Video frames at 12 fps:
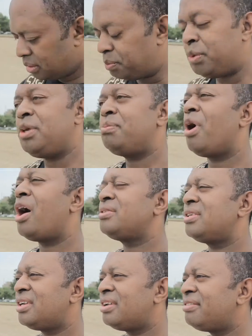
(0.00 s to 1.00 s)
Be
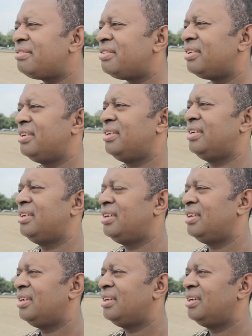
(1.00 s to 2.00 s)
positive,
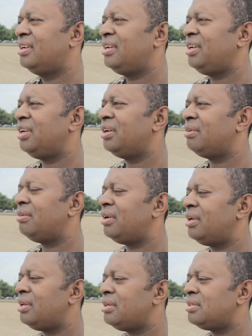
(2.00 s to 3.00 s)
you know,
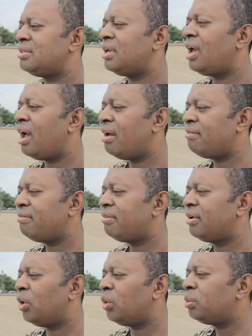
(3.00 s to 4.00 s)
and have
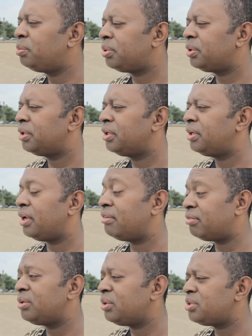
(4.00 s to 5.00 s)
hope.
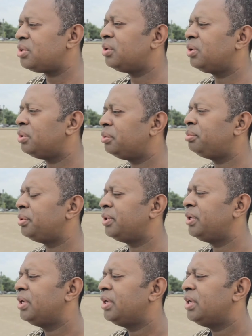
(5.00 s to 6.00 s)
Never lose your hope,
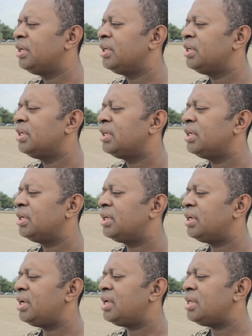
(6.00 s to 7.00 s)

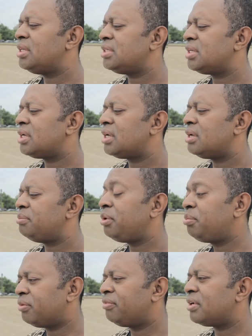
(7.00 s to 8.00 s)
and be
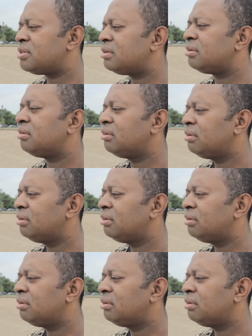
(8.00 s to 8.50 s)
professional